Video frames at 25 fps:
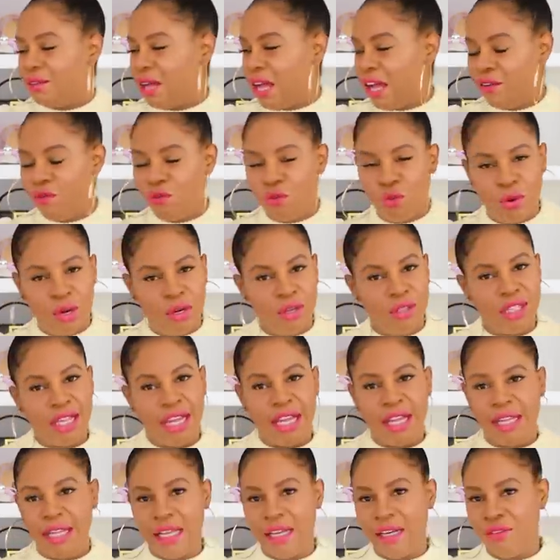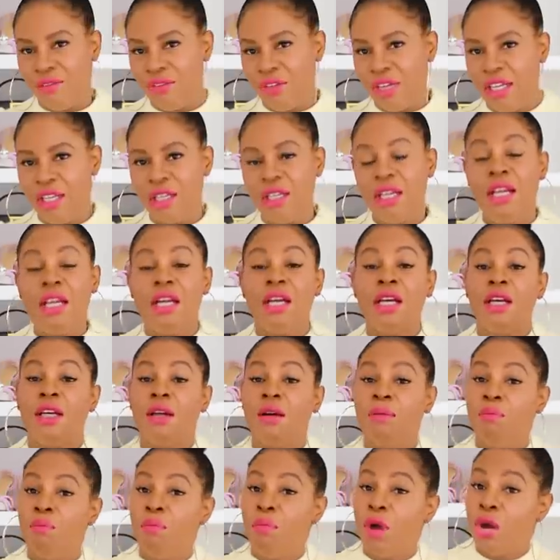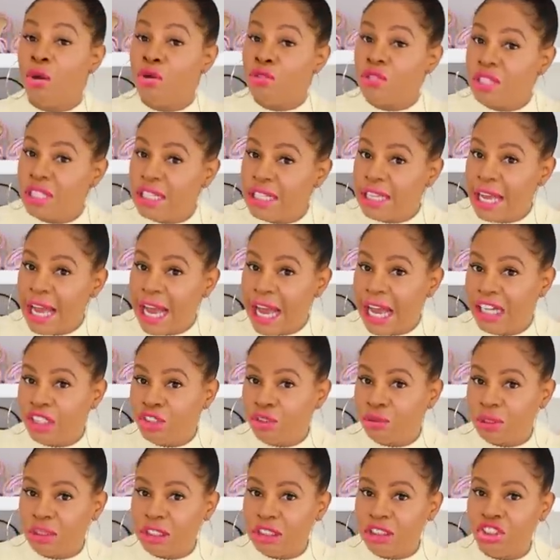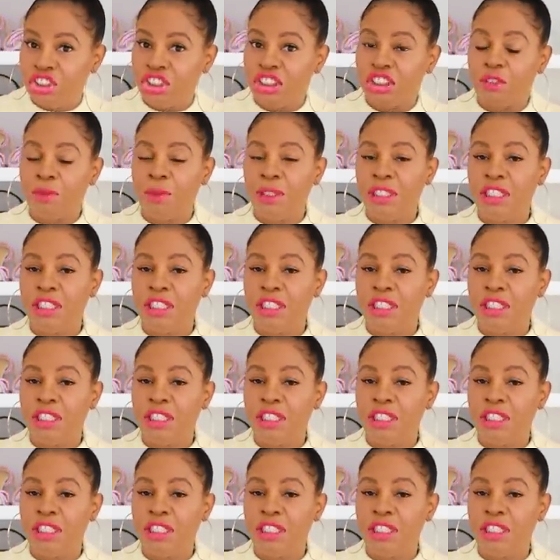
I've worn the hell out of it, mostly casually just